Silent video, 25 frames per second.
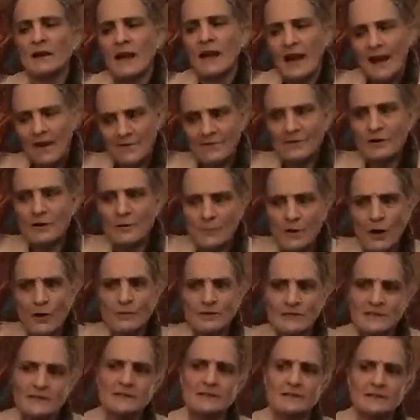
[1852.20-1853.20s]
after a
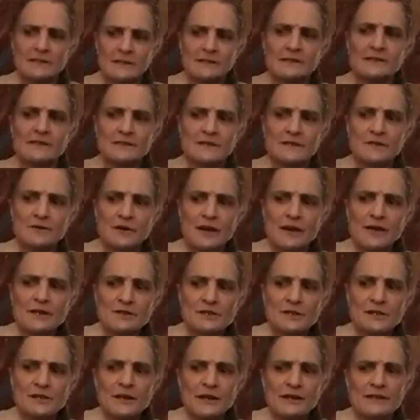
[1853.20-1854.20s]
moment's
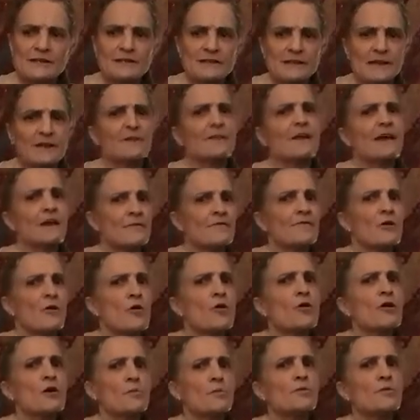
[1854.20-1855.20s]
consideration, I said that
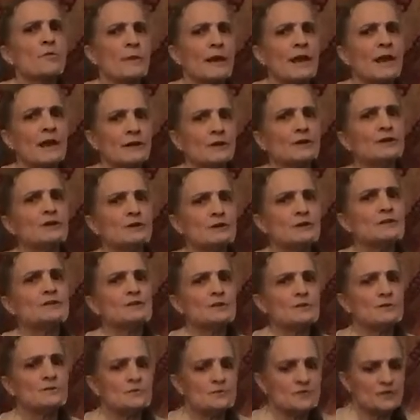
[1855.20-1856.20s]
horrible man could
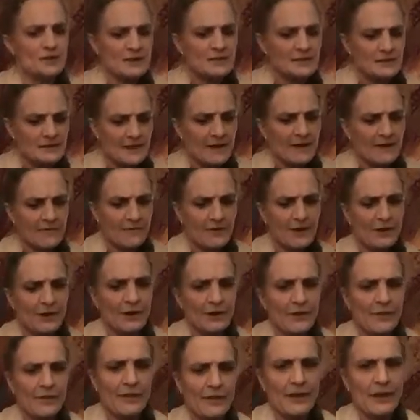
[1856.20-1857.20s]
do just that
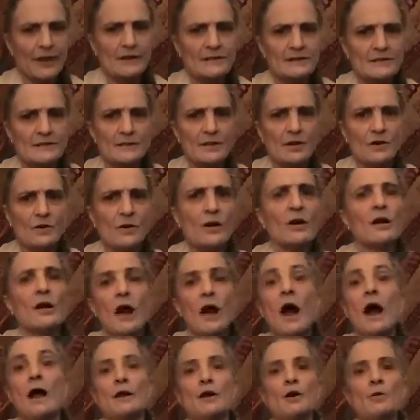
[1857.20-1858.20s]
very thing, so
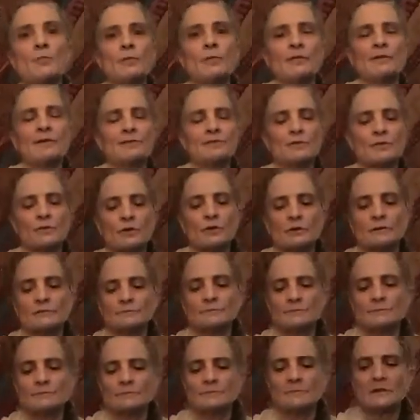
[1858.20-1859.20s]
I opened the door.
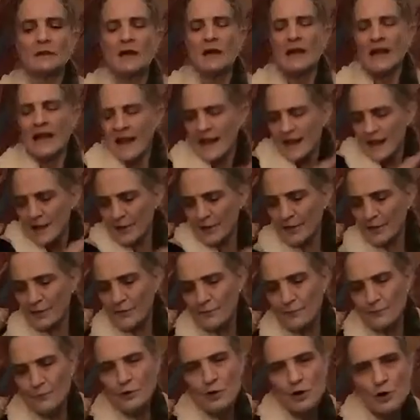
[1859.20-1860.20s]
He
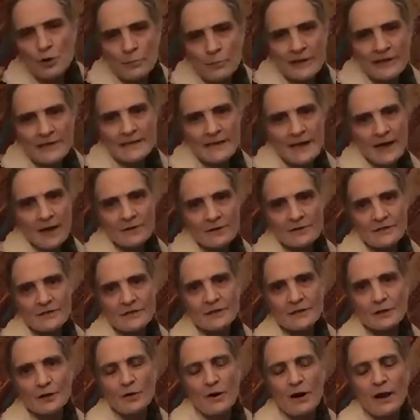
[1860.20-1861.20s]
threw me down to
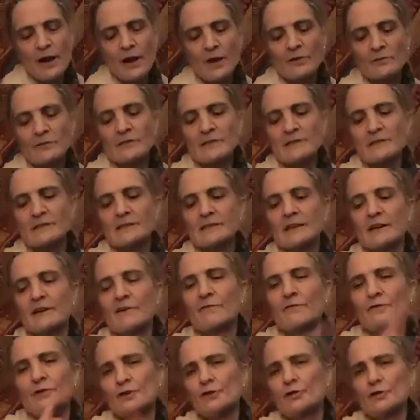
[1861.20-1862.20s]
the ground and said,
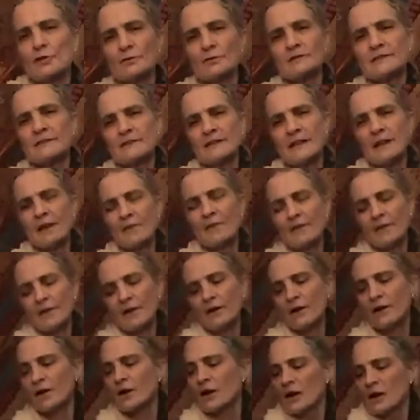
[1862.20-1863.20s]
if you don't stay
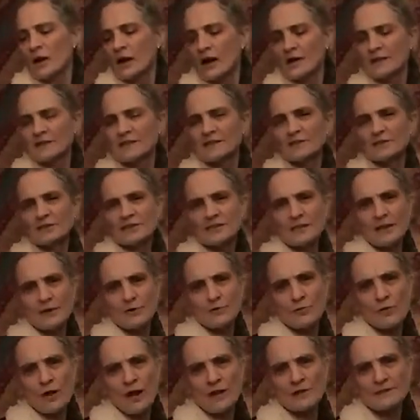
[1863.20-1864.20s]
there until
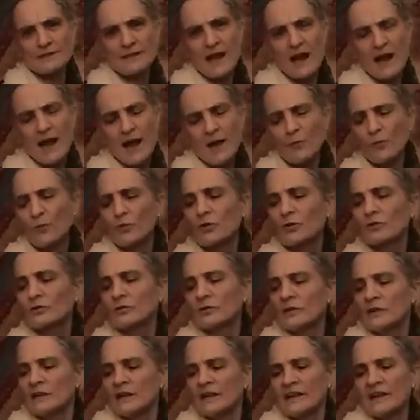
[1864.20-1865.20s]
sunrise, I will
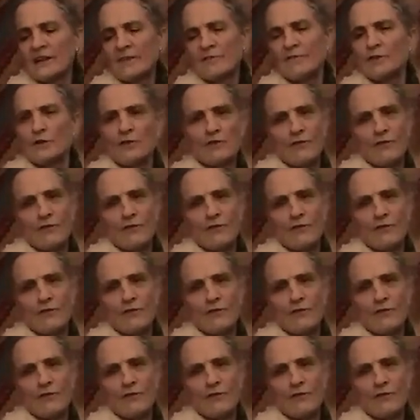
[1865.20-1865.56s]
give you